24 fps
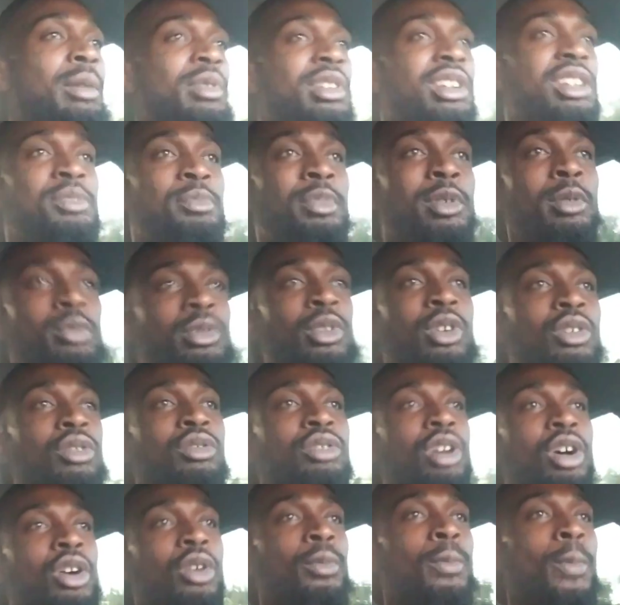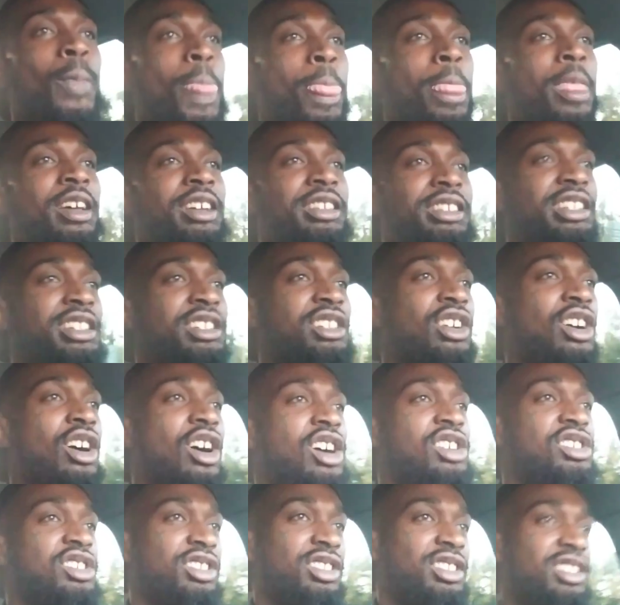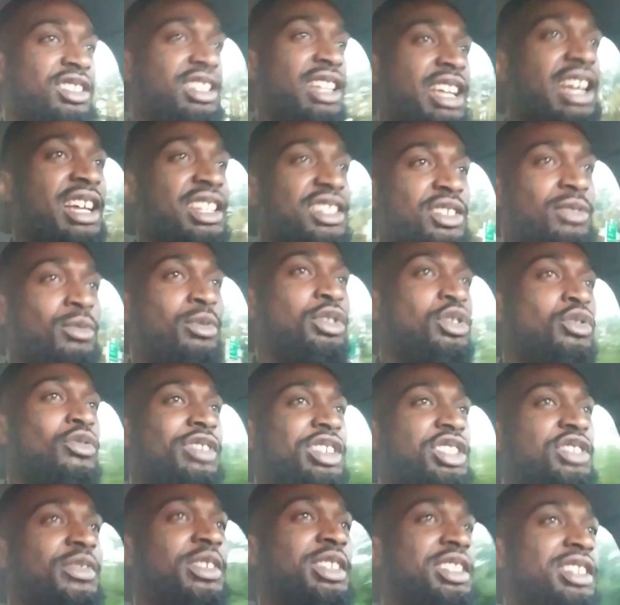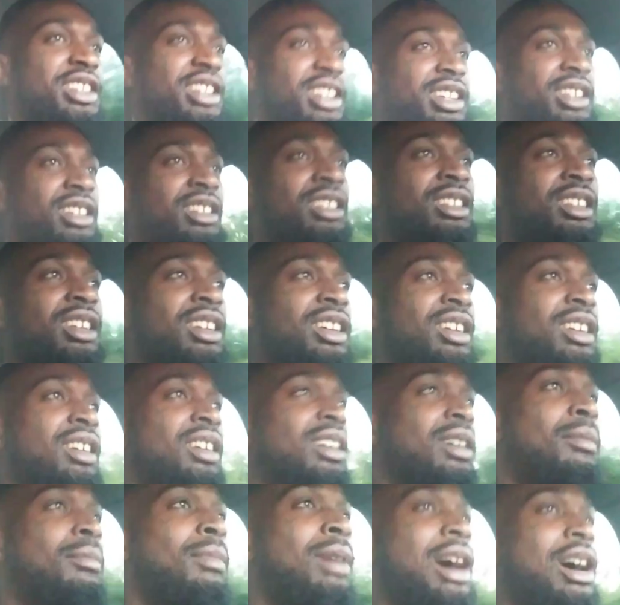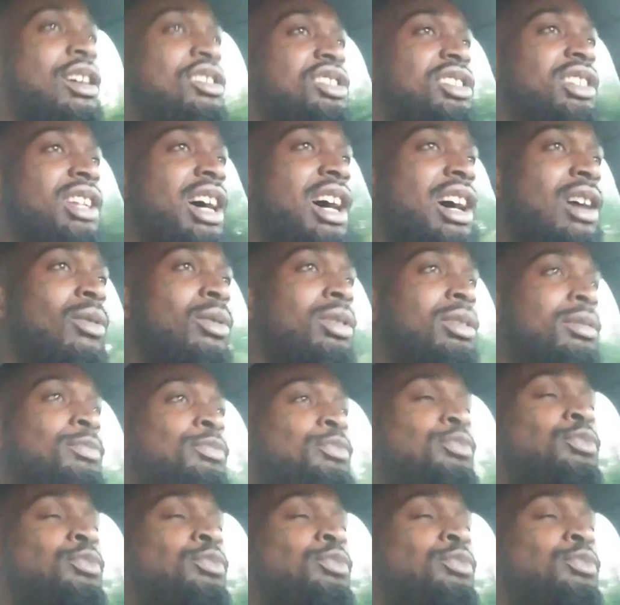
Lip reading: Because people don't know, these cars are designed to, when you reach 15 miles an hour,